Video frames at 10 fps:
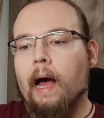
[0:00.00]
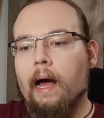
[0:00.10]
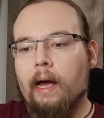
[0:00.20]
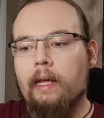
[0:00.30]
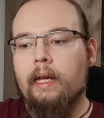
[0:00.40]

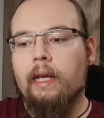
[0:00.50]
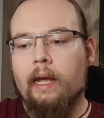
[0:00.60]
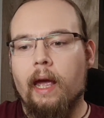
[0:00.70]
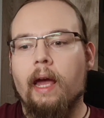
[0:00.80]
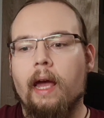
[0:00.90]
I
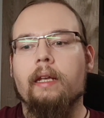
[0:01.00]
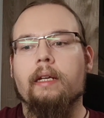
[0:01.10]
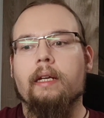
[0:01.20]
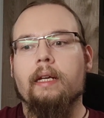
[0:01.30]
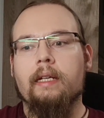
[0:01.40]

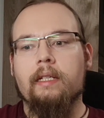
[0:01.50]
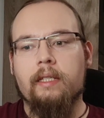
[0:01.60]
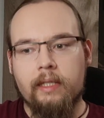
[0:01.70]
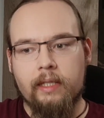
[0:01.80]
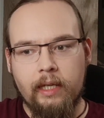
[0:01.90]
can
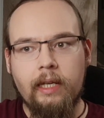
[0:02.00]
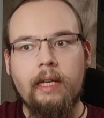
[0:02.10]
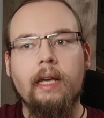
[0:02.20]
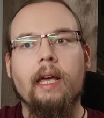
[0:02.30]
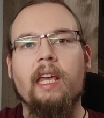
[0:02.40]
see